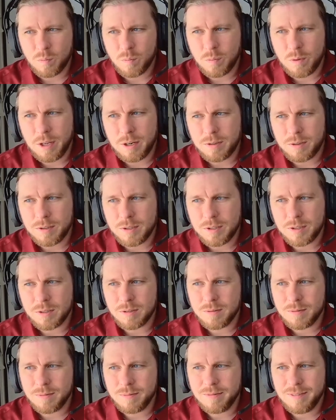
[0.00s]

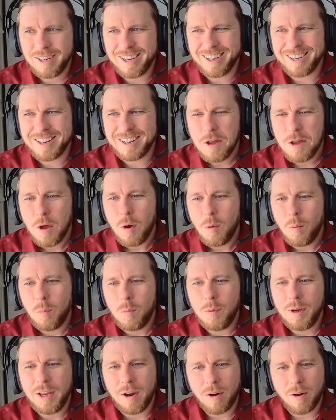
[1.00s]
there's
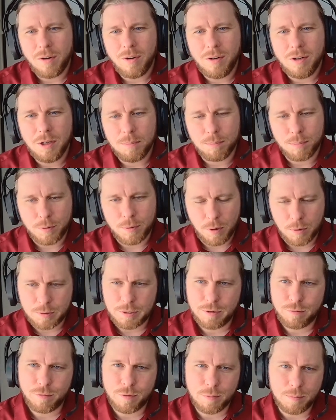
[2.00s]
we all
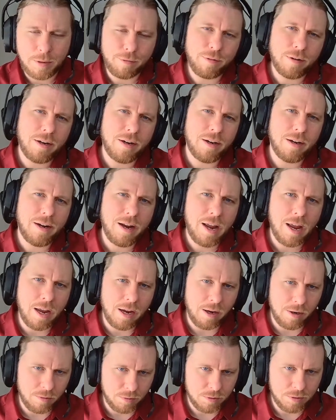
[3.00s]
approach it from different
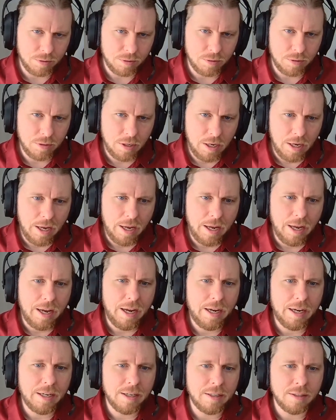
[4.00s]
angles.
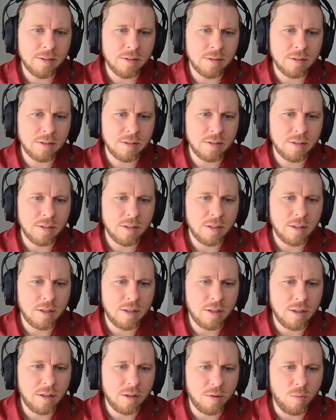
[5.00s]
And
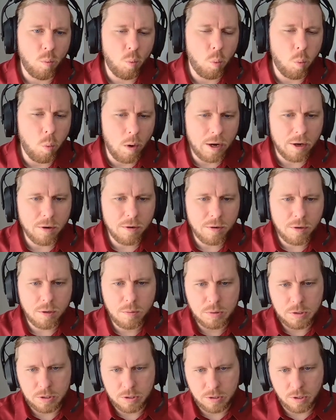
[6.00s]
where
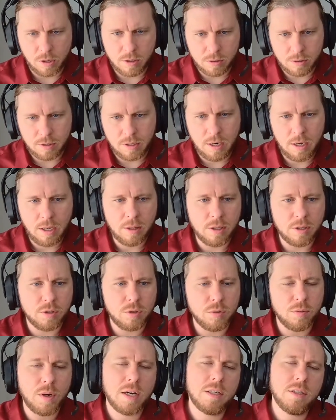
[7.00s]
you start and the
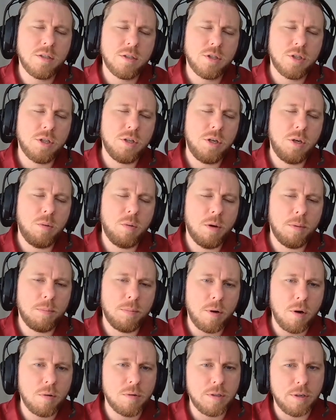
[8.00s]
direction you
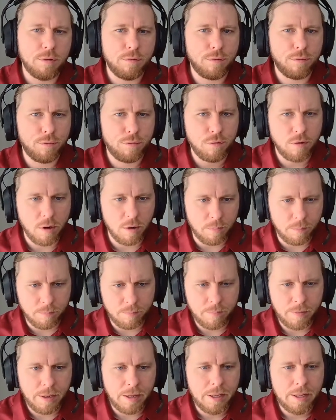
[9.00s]
approach it
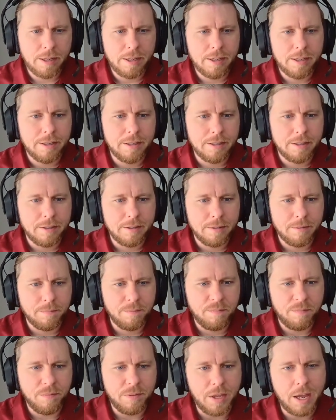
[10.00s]
from,
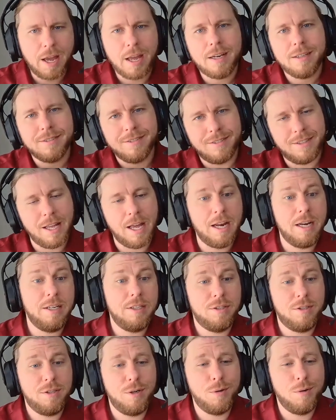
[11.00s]
that's
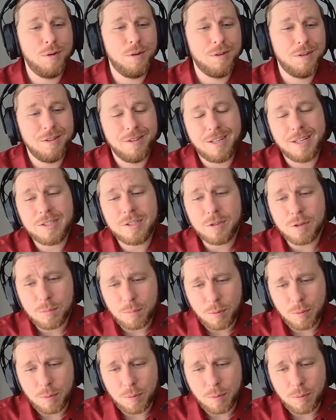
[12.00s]
your